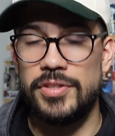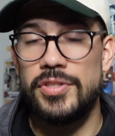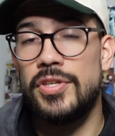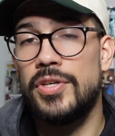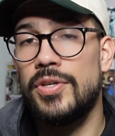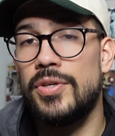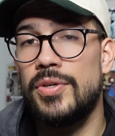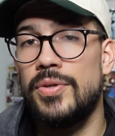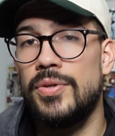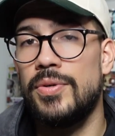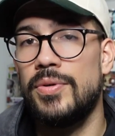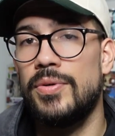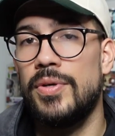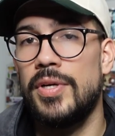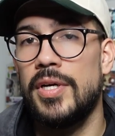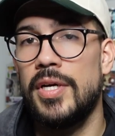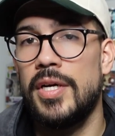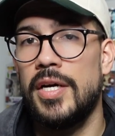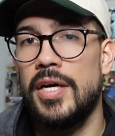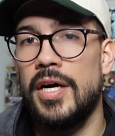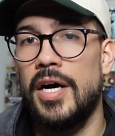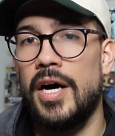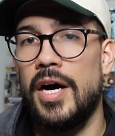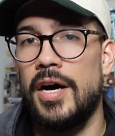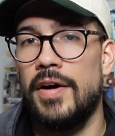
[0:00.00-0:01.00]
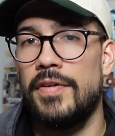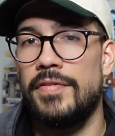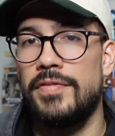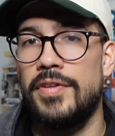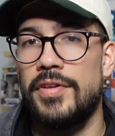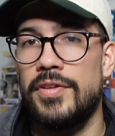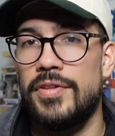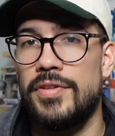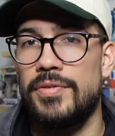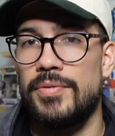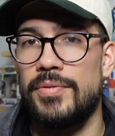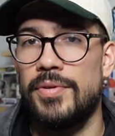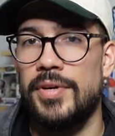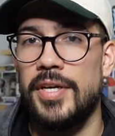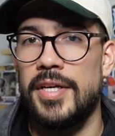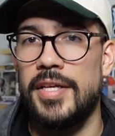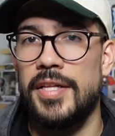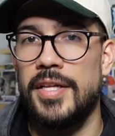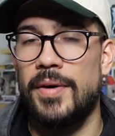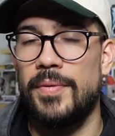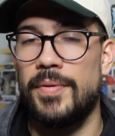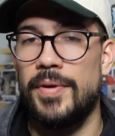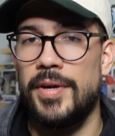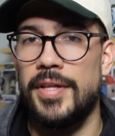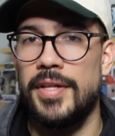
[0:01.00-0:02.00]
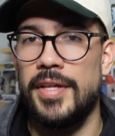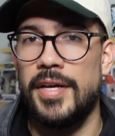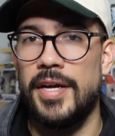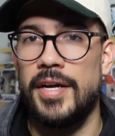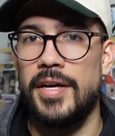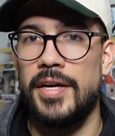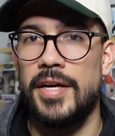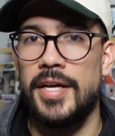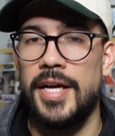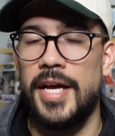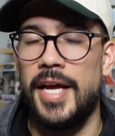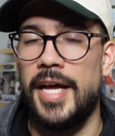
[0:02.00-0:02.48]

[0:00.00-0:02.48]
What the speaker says: 2 of the 3 that were in there.